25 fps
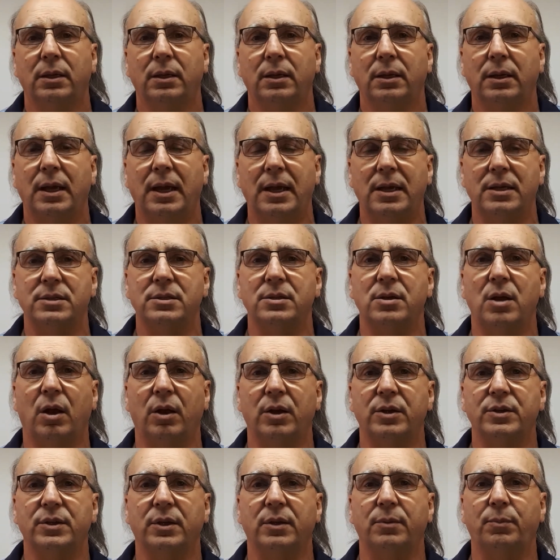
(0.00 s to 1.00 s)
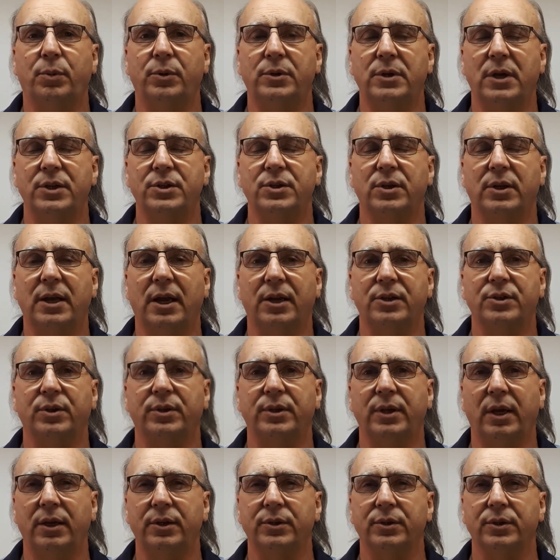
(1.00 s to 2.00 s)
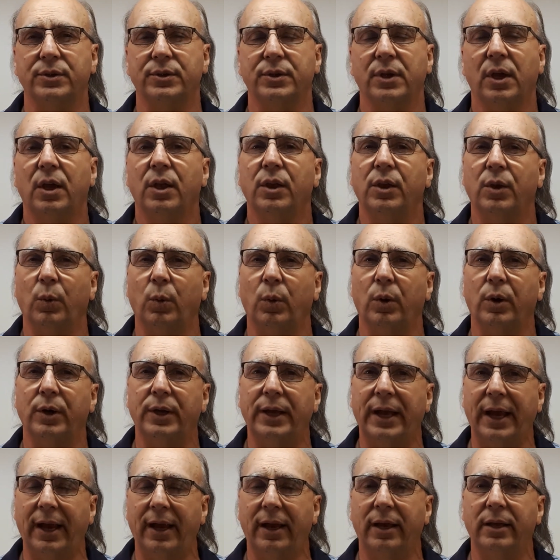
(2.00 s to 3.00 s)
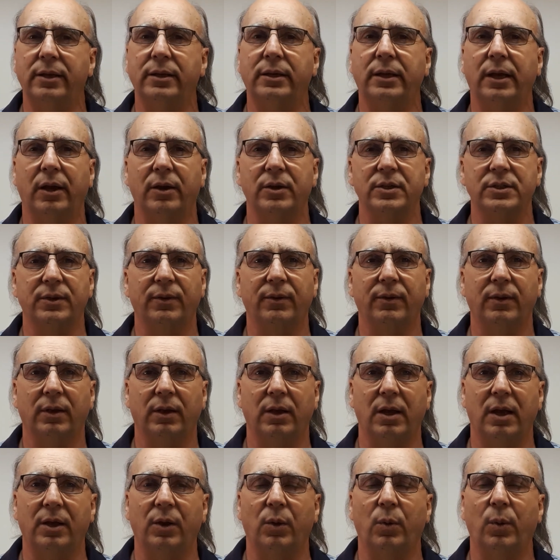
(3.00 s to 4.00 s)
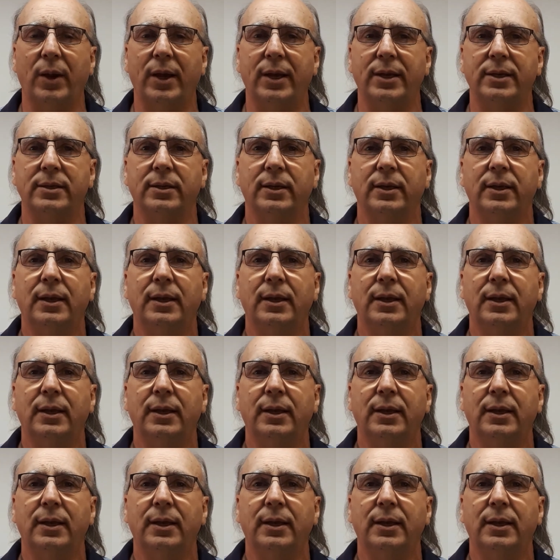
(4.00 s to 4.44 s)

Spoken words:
has knowledge of the potential and actual dangers. The word and carries a lot of weight.